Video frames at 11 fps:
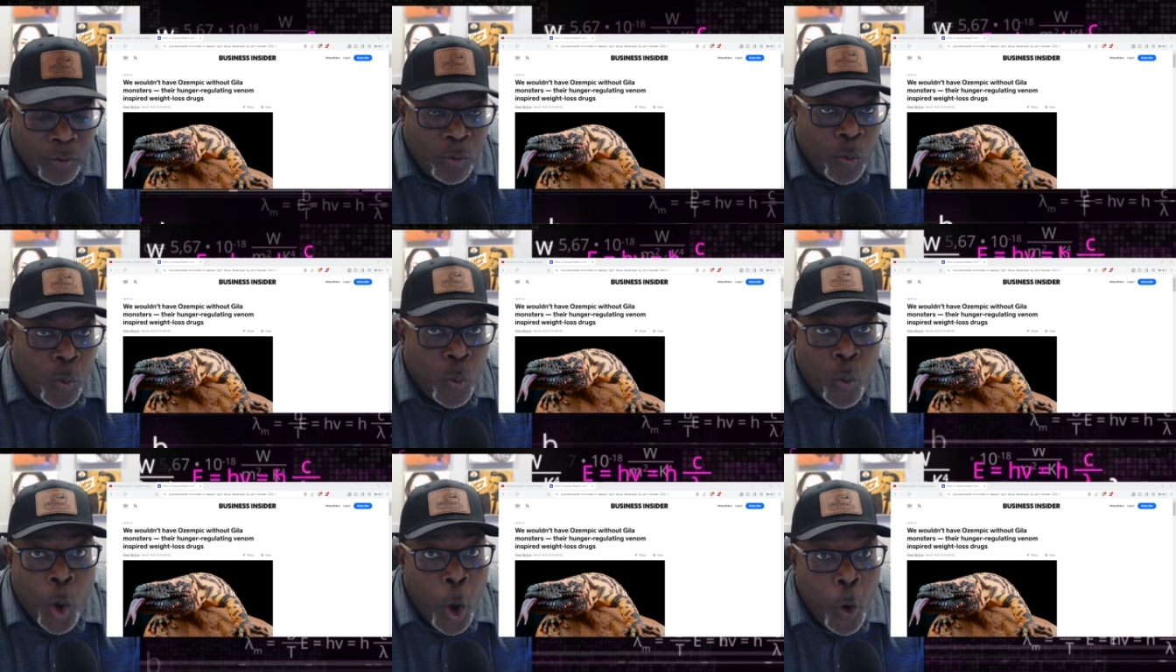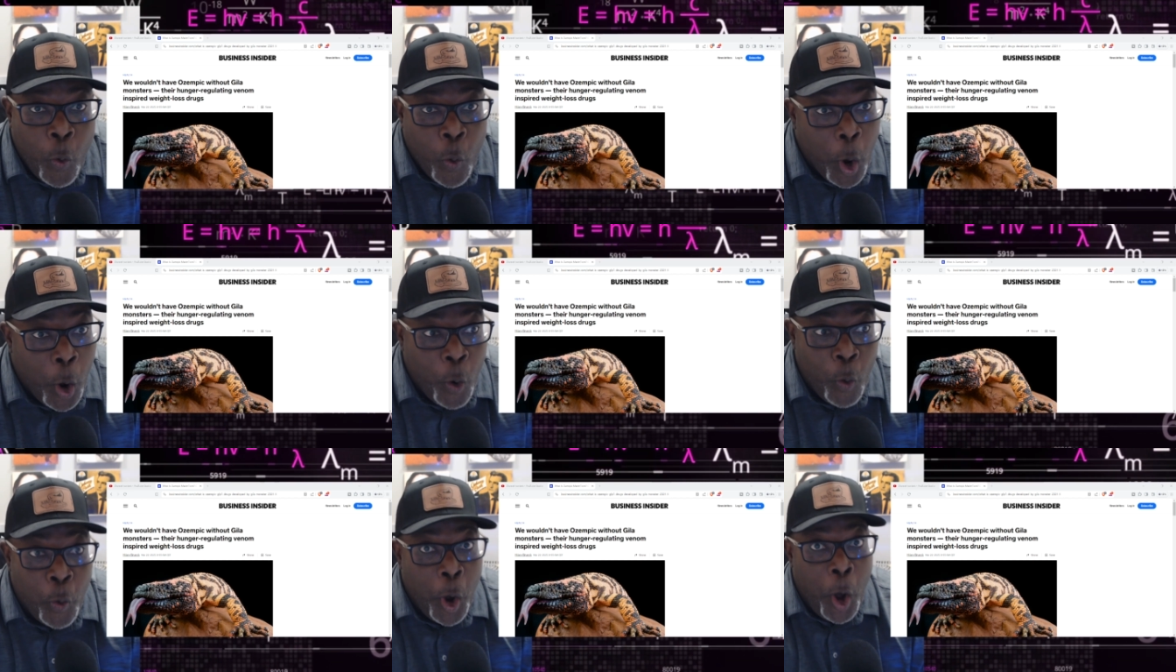Whoa, whoa,
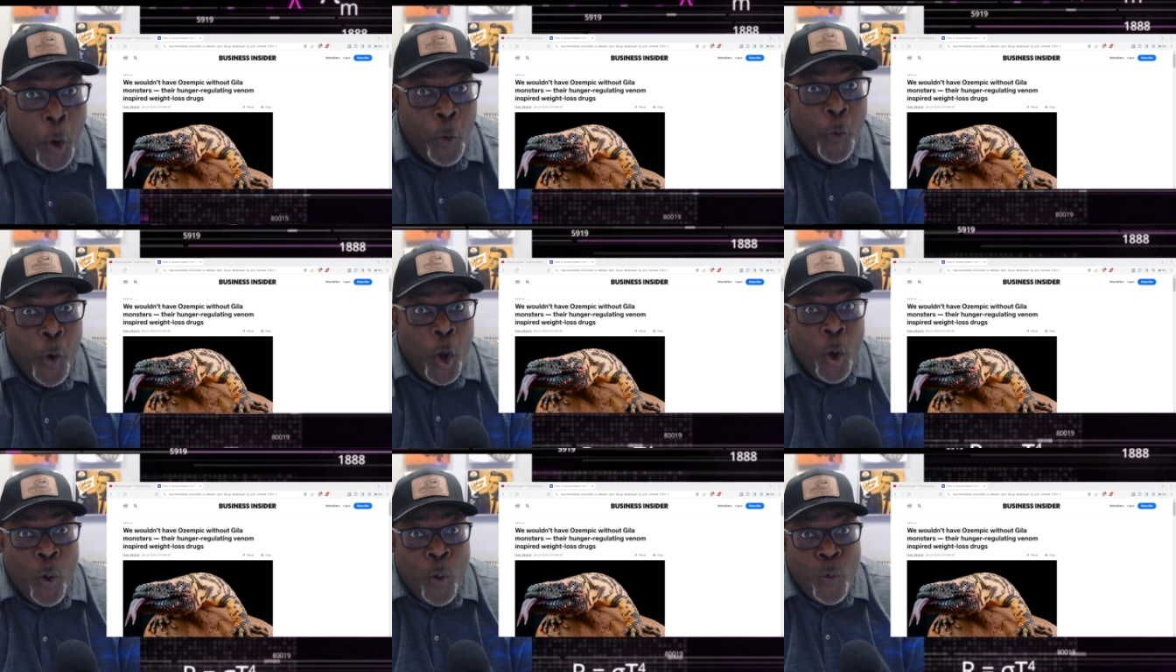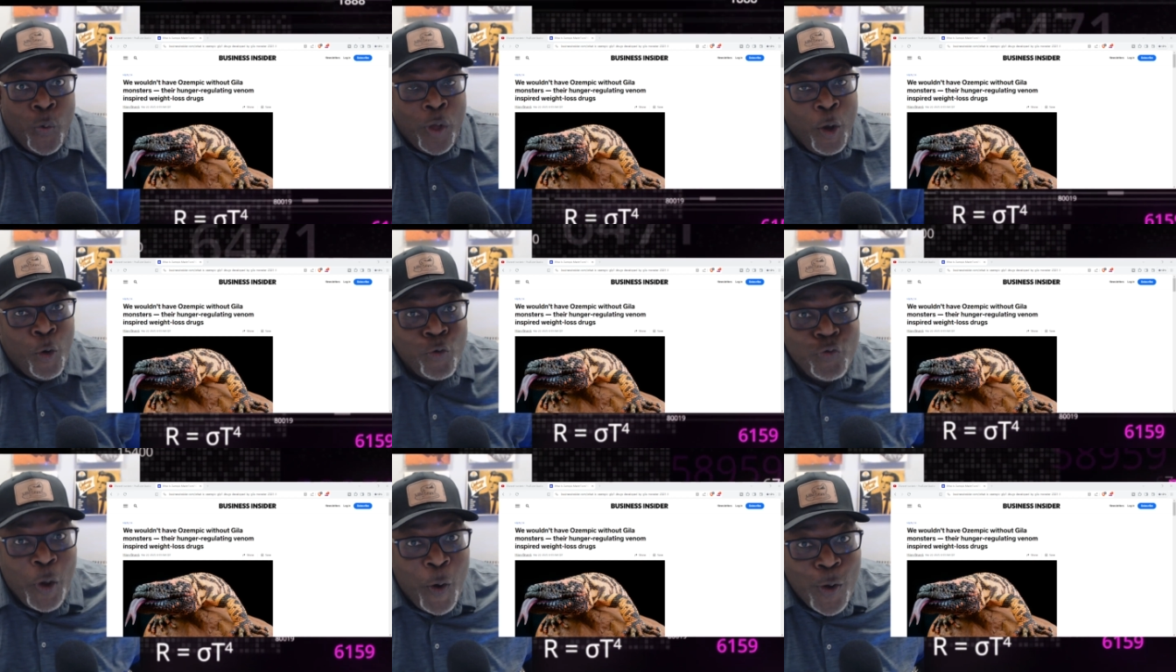whoa, whoa.
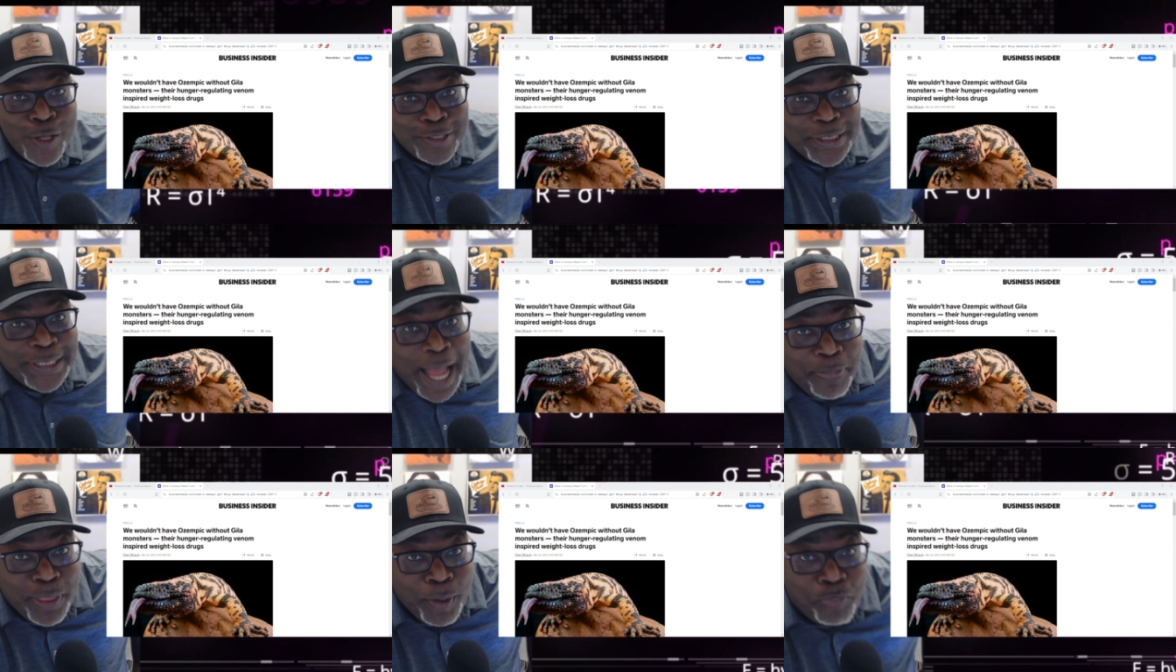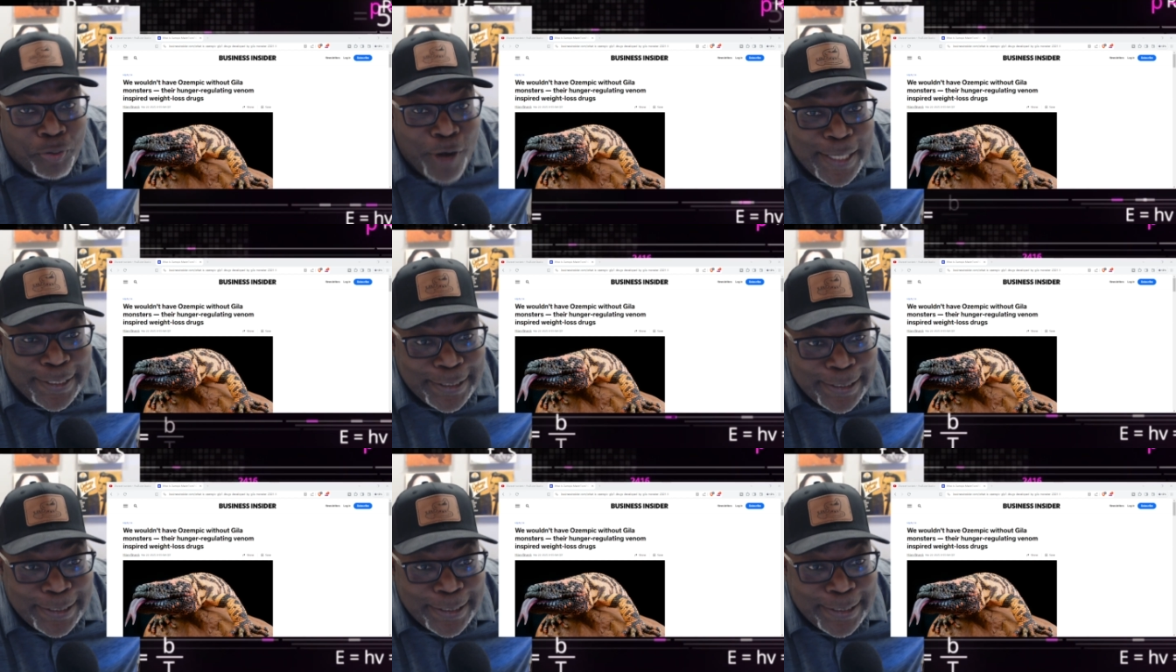Hold on. Stop the presses.